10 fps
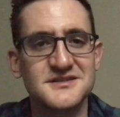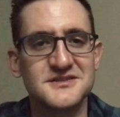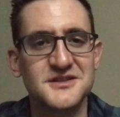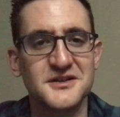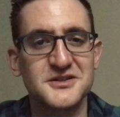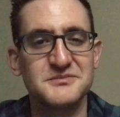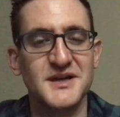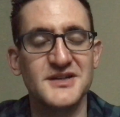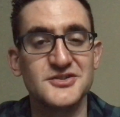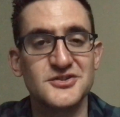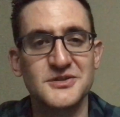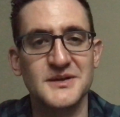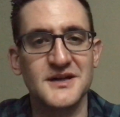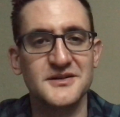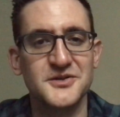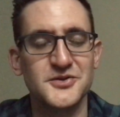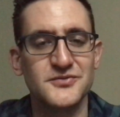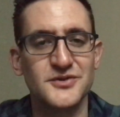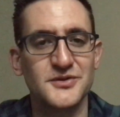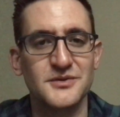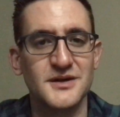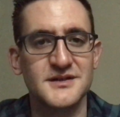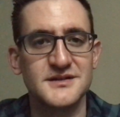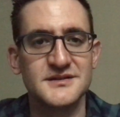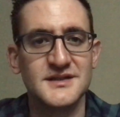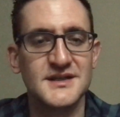It's all in your mind. Just go out and go for a run